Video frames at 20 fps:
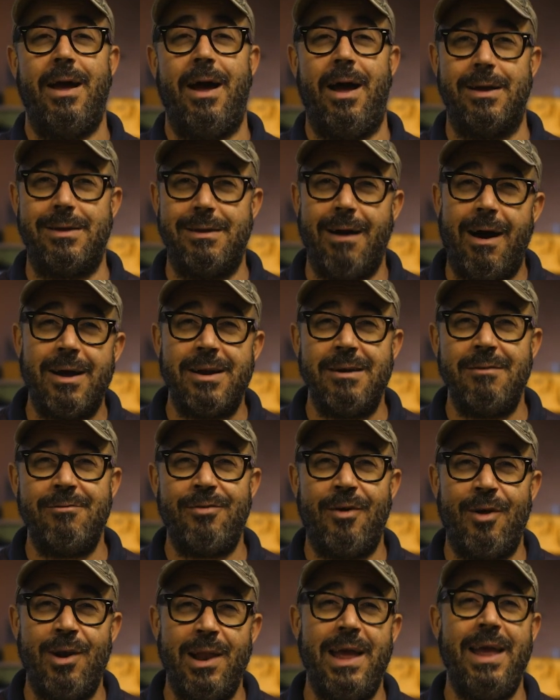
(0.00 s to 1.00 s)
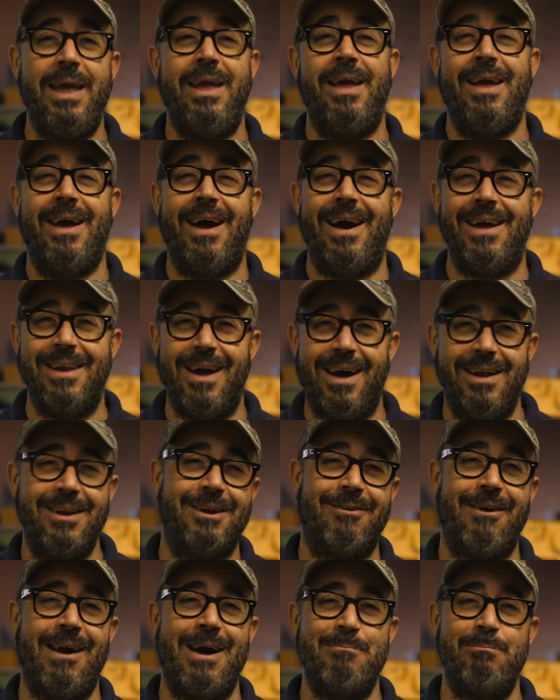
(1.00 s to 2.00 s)
a garden folly, an
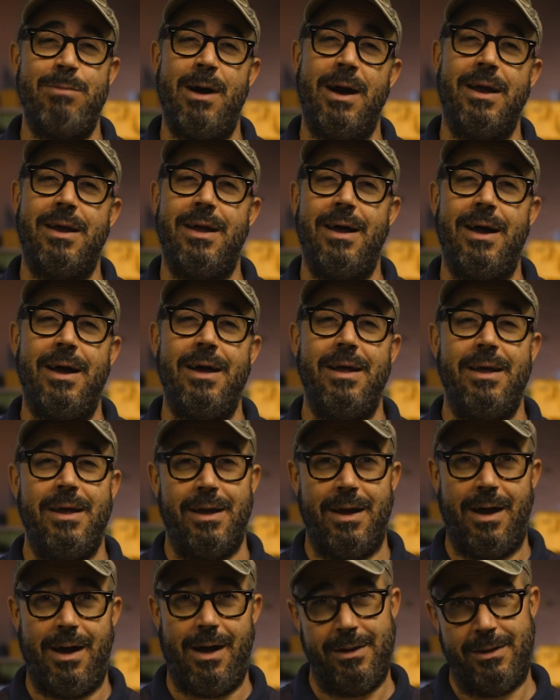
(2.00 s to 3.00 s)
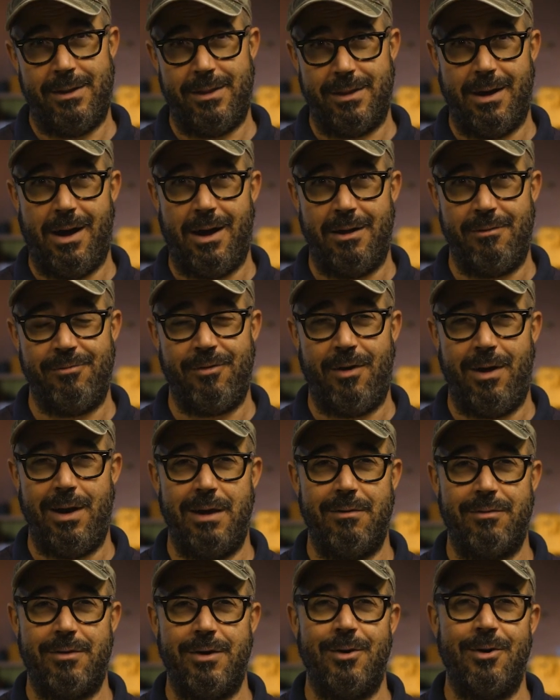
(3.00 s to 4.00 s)
underground bunker, under the garden folly
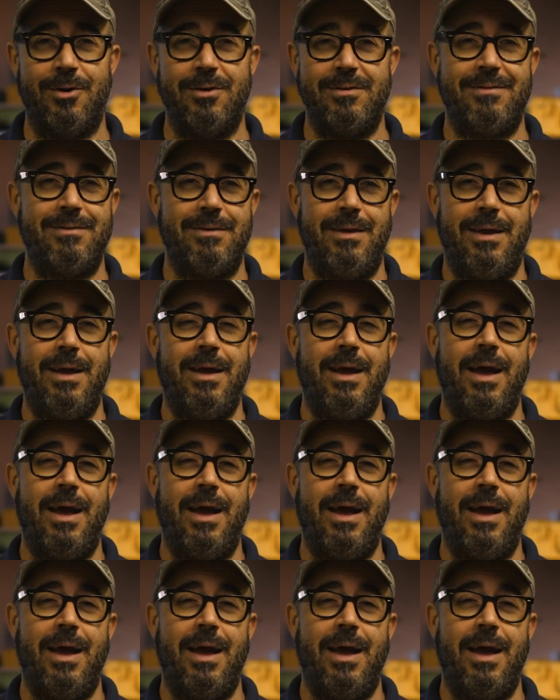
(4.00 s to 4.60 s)
of course.